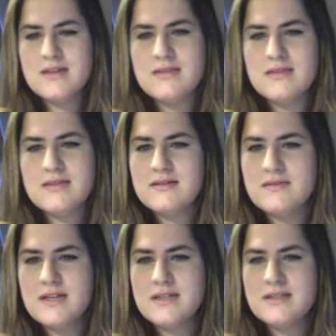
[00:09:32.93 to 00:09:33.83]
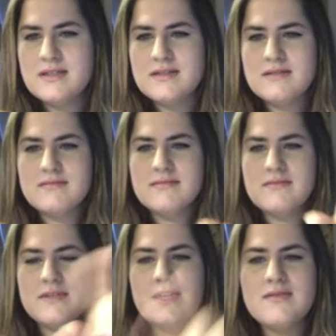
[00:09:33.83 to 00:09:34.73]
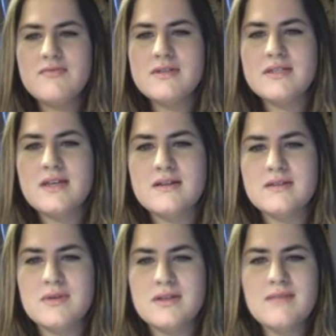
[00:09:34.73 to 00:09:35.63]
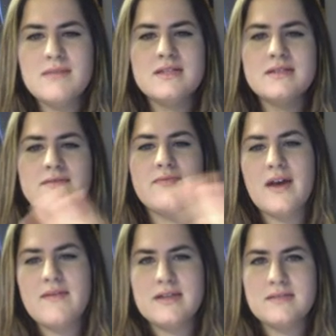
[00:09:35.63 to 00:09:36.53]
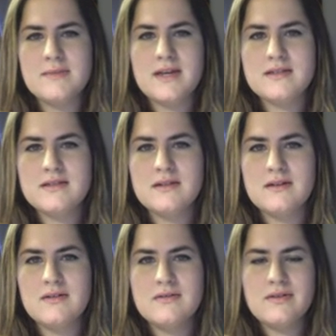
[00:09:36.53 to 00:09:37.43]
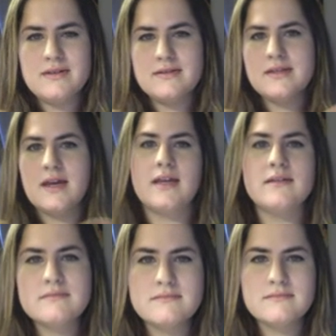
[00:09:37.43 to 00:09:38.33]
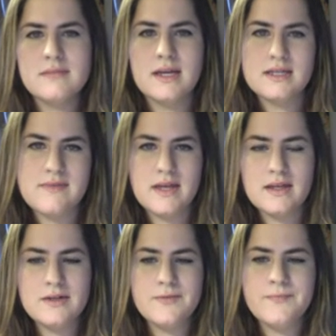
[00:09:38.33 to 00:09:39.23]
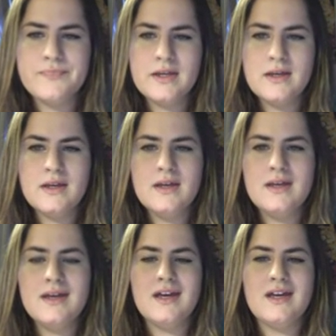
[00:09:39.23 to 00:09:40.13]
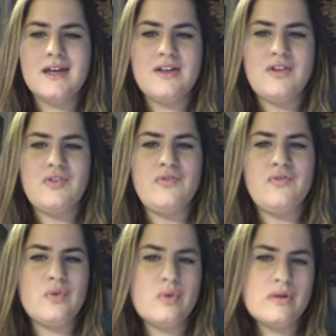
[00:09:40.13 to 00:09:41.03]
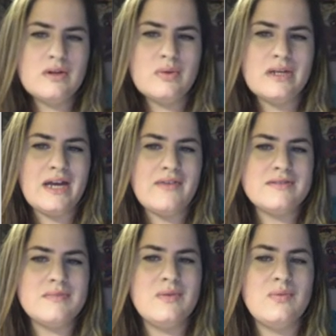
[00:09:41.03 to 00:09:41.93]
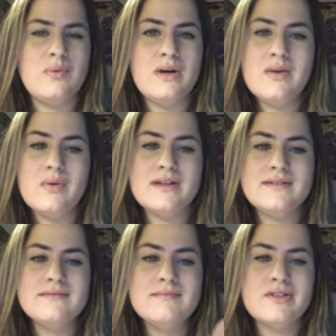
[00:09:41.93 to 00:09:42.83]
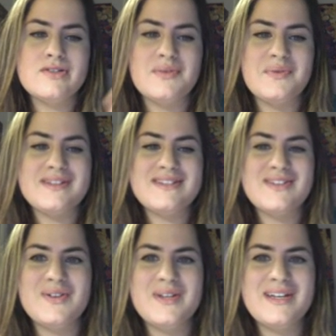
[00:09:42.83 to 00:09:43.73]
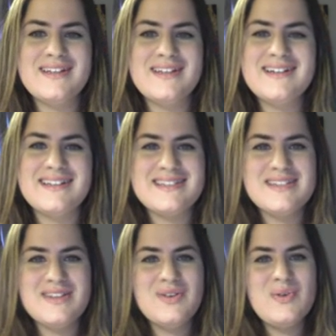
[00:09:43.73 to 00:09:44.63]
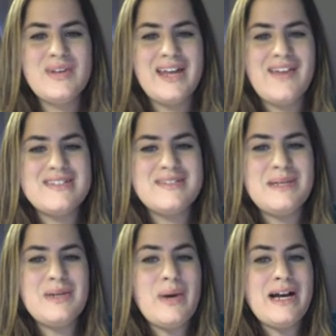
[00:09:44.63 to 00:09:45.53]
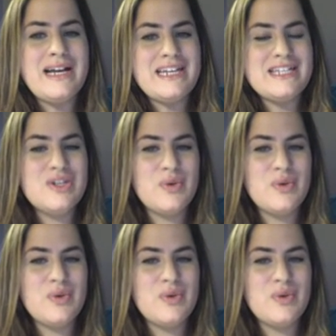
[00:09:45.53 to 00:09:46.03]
So that's, if negative 3 is x1, that means 5 has to be x2, or the second x value. And 4 would have to be y1. Make sure the 1's go together. And 2 would have to be y2.